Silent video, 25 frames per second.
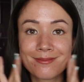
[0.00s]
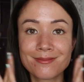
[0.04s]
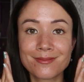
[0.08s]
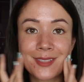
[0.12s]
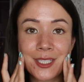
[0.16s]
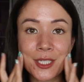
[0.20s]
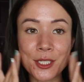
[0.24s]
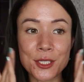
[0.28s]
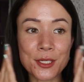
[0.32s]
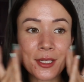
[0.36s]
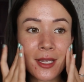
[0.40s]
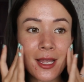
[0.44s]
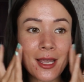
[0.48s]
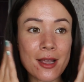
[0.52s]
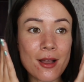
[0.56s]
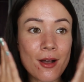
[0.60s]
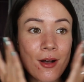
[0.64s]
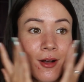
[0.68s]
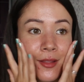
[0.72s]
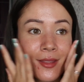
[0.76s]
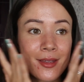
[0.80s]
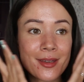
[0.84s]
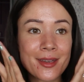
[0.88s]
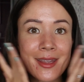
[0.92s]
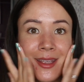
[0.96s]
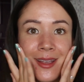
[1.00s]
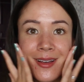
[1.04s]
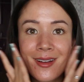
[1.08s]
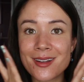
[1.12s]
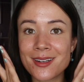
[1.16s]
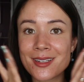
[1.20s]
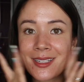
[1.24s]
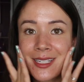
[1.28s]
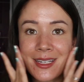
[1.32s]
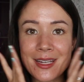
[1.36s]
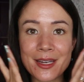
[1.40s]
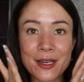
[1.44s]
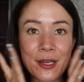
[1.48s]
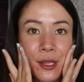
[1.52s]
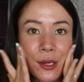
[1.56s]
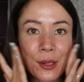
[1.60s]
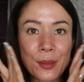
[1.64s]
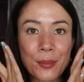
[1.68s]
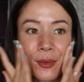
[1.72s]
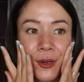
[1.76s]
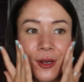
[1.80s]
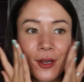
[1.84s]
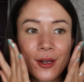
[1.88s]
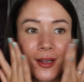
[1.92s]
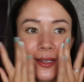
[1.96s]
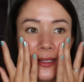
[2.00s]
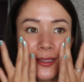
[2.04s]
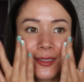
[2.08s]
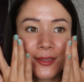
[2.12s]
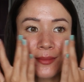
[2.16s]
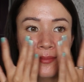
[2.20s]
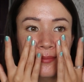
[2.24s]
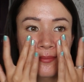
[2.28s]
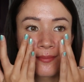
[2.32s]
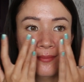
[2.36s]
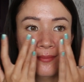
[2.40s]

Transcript: just like all the Neon skincare products.